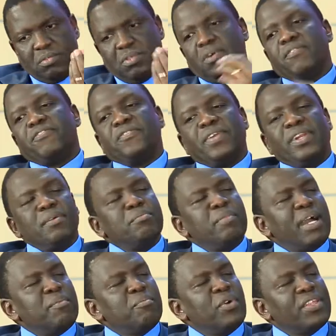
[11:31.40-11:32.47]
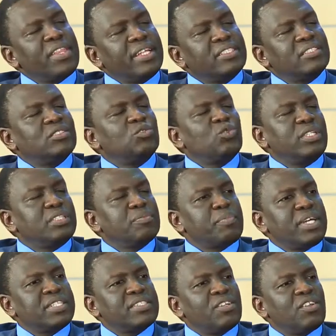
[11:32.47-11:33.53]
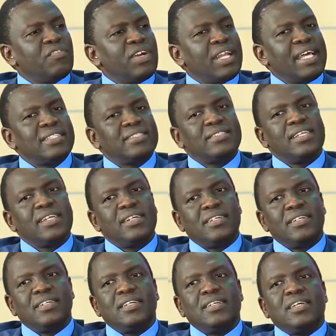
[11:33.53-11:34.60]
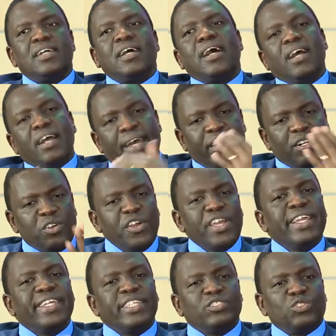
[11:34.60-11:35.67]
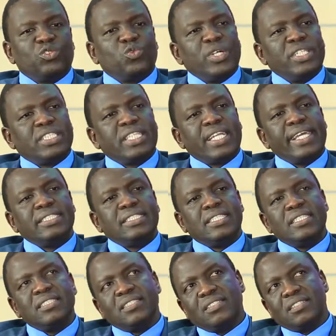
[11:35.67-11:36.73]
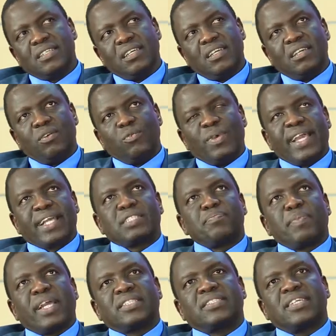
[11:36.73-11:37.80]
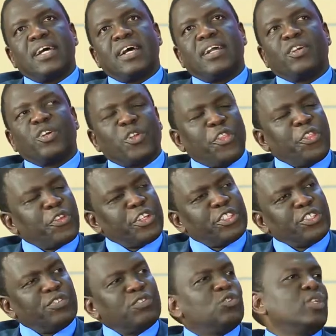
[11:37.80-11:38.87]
hopefully by more than 20% over last year. And going into 2019, we expect a growth rate of